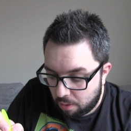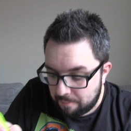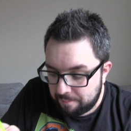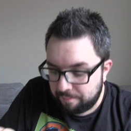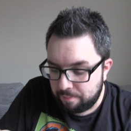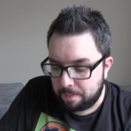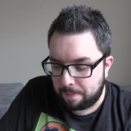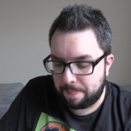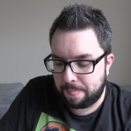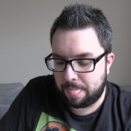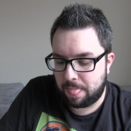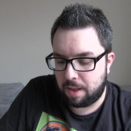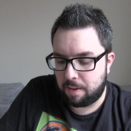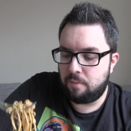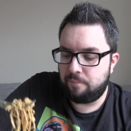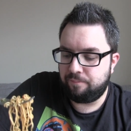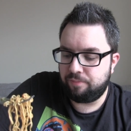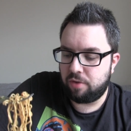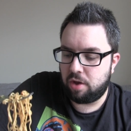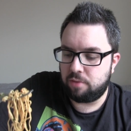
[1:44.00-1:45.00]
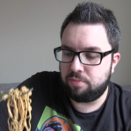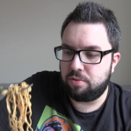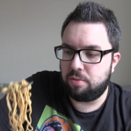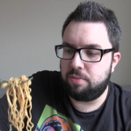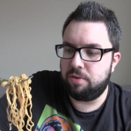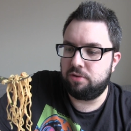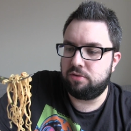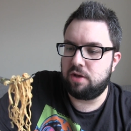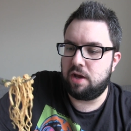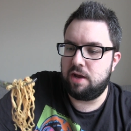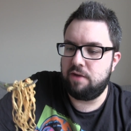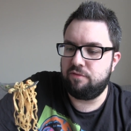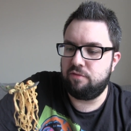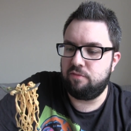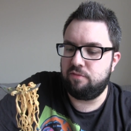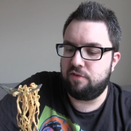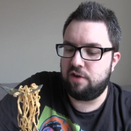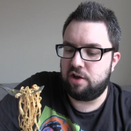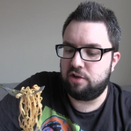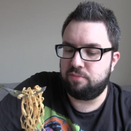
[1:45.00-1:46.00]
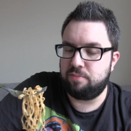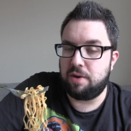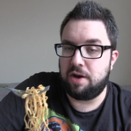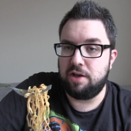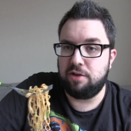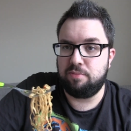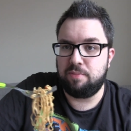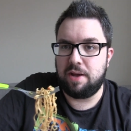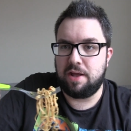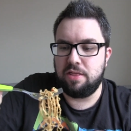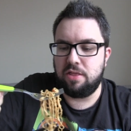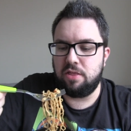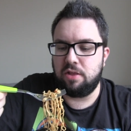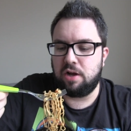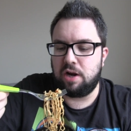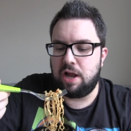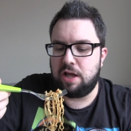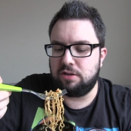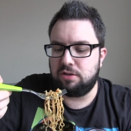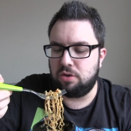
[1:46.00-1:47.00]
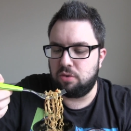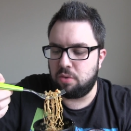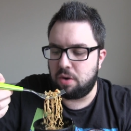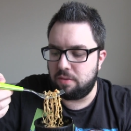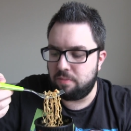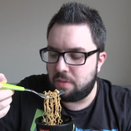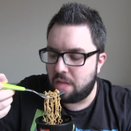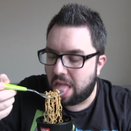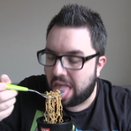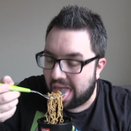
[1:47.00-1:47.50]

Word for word: I'd probably say from first bite it's better than the classic one.